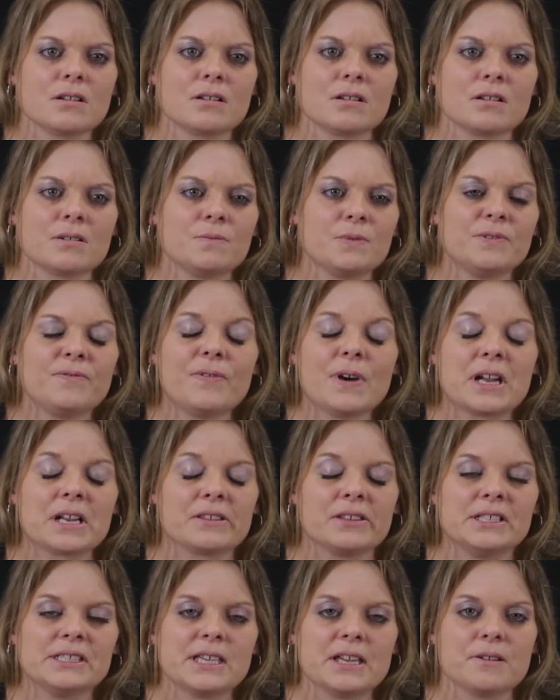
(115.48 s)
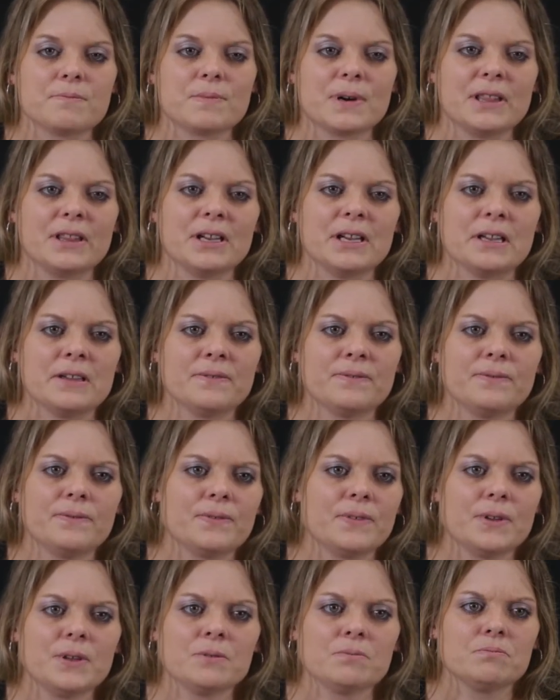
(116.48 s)
would finally take my
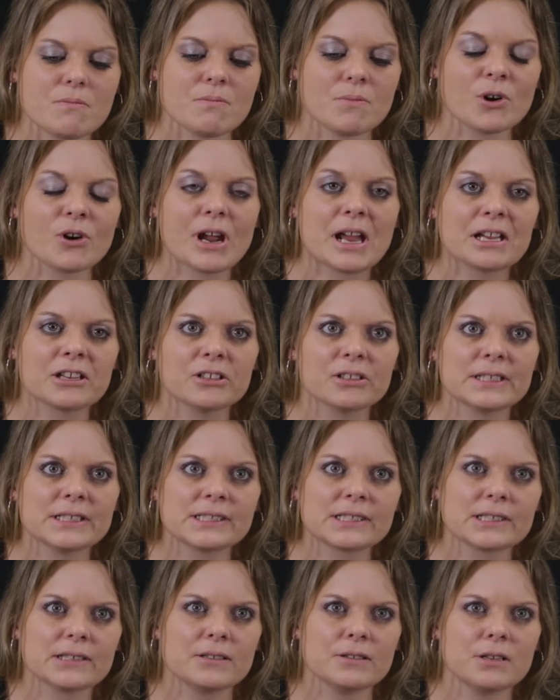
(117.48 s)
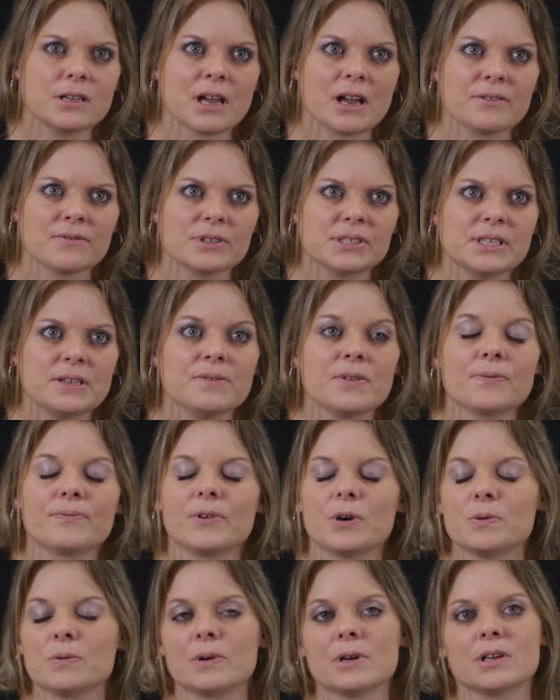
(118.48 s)
life. Miraculously, I received a
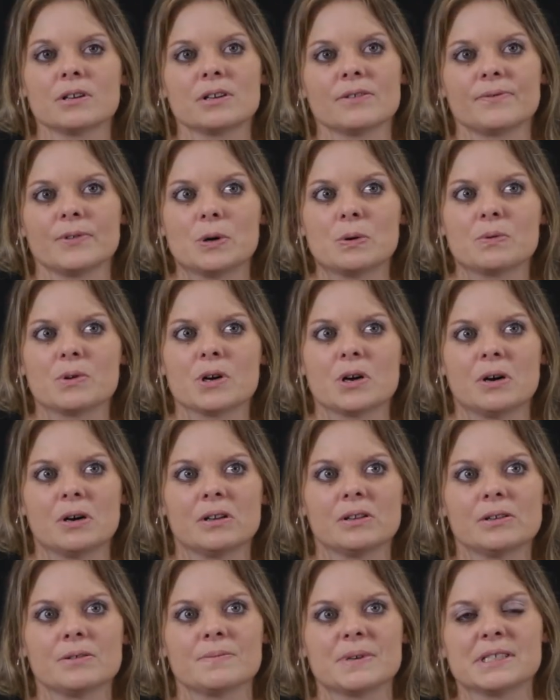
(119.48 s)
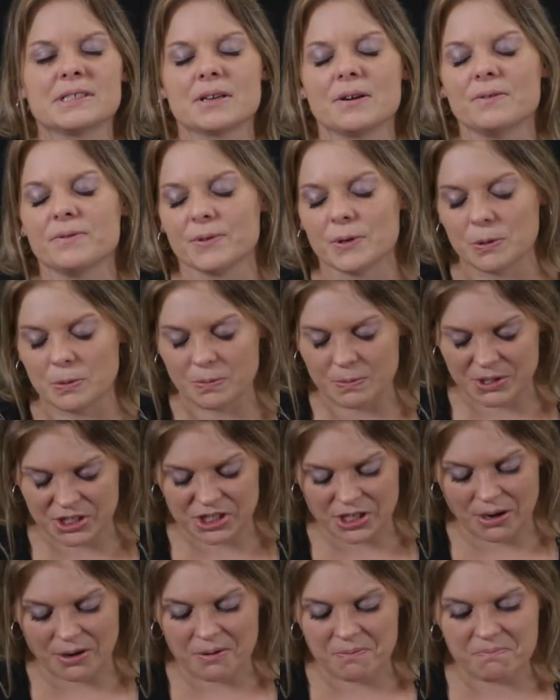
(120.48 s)
phone call on my cell phone,
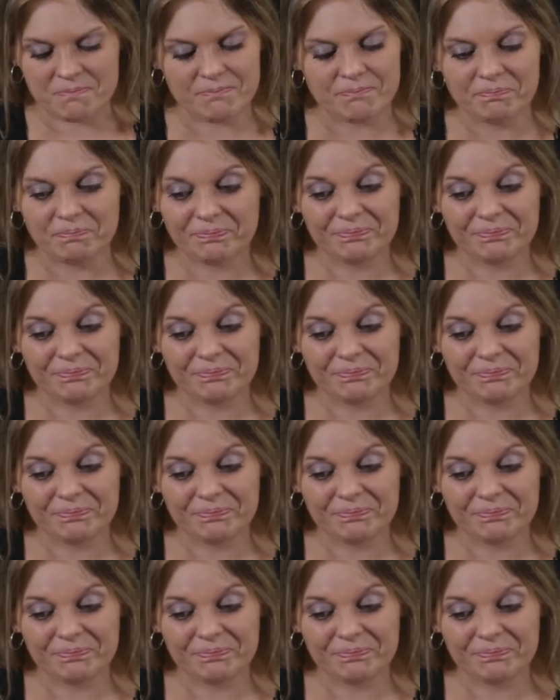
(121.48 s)
which had